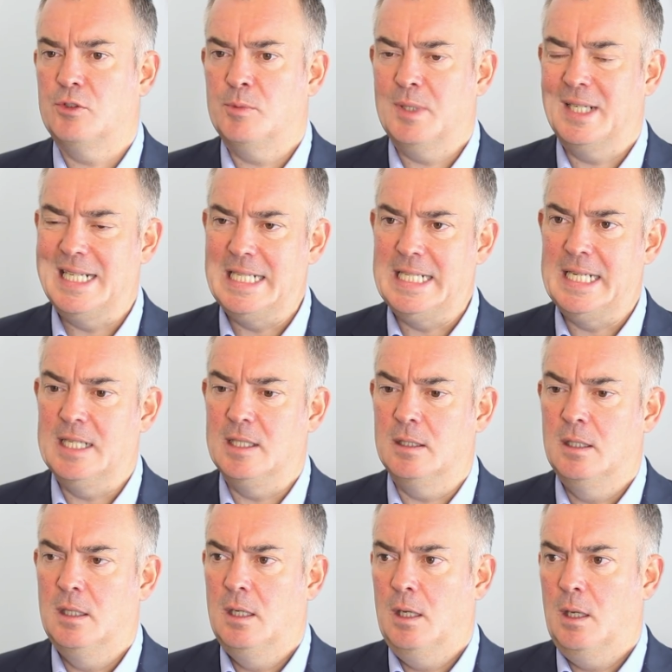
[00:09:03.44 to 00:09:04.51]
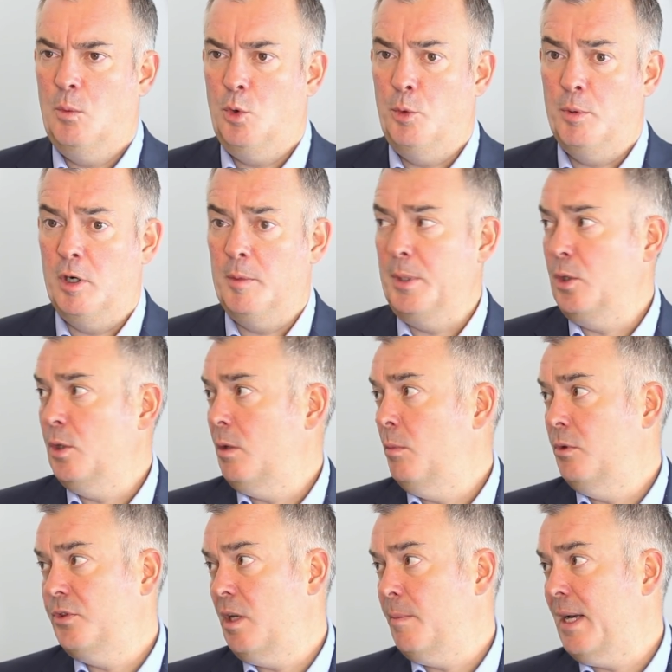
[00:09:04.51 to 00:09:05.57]
some kind of deal would probably be good,
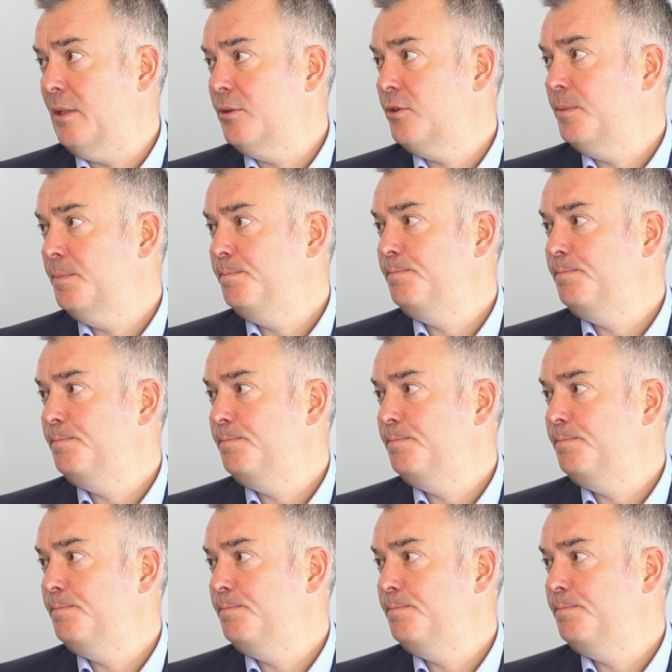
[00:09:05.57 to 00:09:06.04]
and we'll see a bounce.